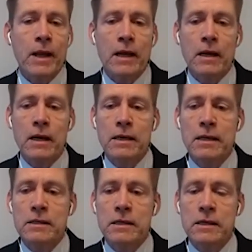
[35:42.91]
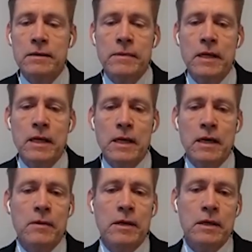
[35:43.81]
and that's I
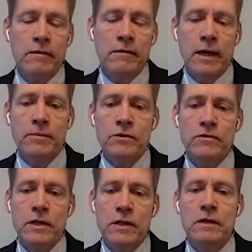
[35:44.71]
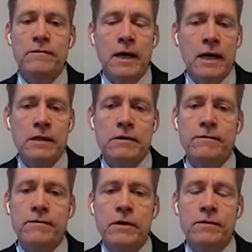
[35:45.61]
mean, divided between the different kinds of
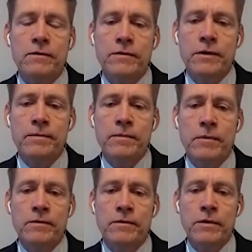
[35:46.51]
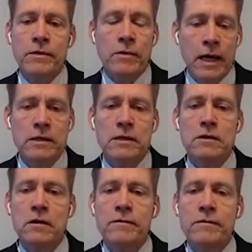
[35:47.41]
the locations
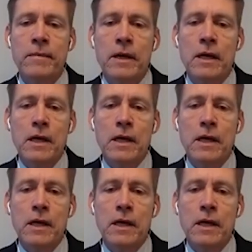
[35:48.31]
of them.